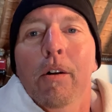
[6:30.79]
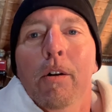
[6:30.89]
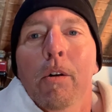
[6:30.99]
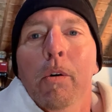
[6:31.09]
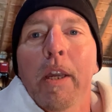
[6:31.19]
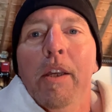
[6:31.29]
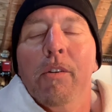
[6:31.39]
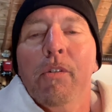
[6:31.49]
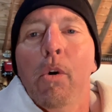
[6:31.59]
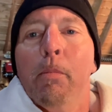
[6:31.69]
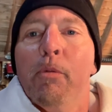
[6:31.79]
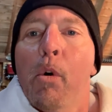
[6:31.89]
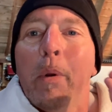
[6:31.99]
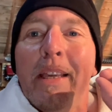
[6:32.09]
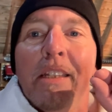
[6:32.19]
Okay, so before
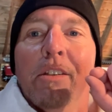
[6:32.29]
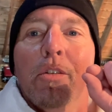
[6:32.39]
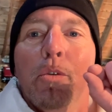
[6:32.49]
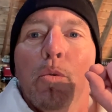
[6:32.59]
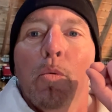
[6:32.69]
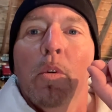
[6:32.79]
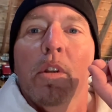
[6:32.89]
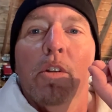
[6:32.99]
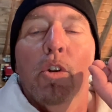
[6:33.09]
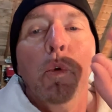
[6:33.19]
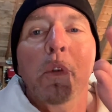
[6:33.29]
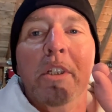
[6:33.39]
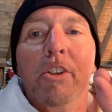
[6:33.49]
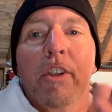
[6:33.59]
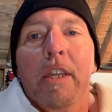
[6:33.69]
we get into the
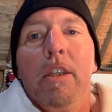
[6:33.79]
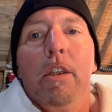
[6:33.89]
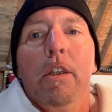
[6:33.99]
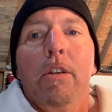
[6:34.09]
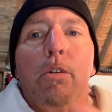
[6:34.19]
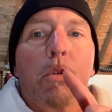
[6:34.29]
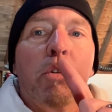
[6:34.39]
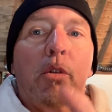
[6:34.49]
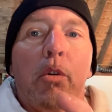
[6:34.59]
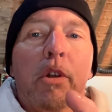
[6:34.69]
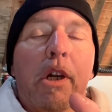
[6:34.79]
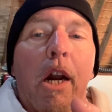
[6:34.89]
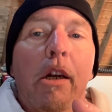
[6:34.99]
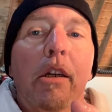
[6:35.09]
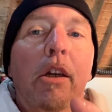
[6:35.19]
toolage that you need to restore your
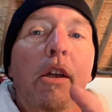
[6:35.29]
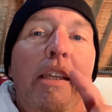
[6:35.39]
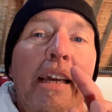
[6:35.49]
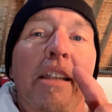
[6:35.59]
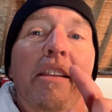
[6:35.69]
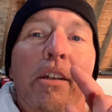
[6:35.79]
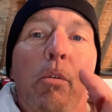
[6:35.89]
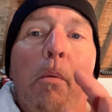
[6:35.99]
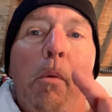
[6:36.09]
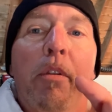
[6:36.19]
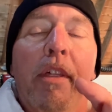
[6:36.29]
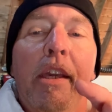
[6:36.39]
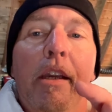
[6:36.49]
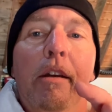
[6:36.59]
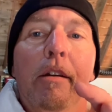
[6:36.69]
car, you got to think of one more
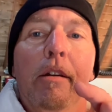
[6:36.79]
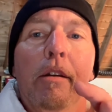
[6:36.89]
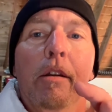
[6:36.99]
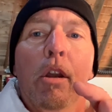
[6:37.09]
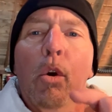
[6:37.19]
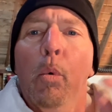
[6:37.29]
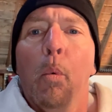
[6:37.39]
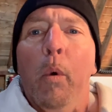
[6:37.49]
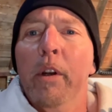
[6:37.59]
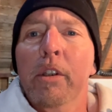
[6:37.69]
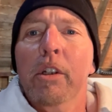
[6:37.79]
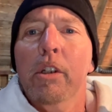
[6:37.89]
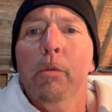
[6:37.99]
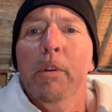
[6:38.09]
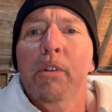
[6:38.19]
thing. Where are you going to
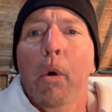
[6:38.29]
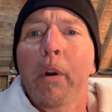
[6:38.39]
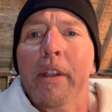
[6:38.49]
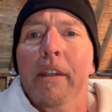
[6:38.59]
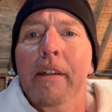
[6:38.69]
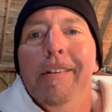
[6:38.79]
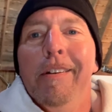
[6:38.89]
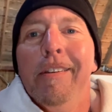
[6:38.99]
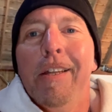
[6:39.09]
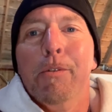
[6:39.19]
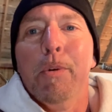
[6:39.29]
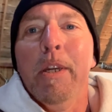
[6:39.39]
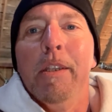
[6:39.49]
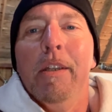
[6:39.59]
restore it? That's right.